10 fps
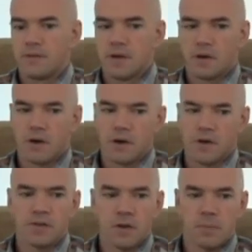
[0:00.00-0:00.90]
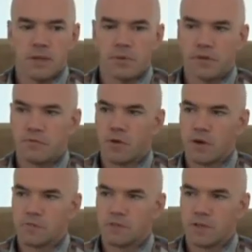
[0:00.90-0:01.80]
there are there are people
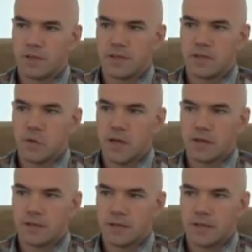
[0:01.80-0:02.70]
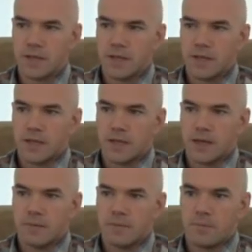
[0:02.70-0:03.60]
involved in the UN
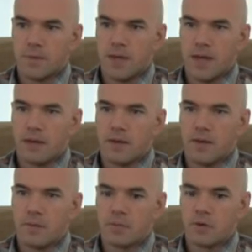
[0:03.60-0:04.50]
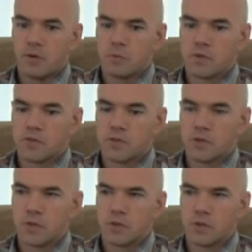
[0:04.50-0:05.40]
um, and, and people who
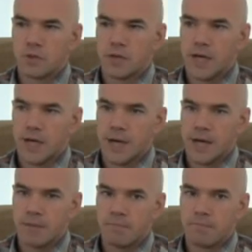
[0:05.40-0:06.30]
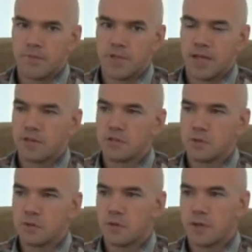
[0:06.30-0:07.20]
pursue um, change
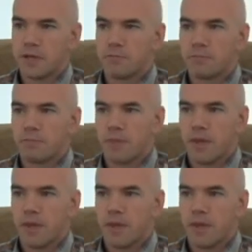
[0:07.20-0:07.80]
through the UN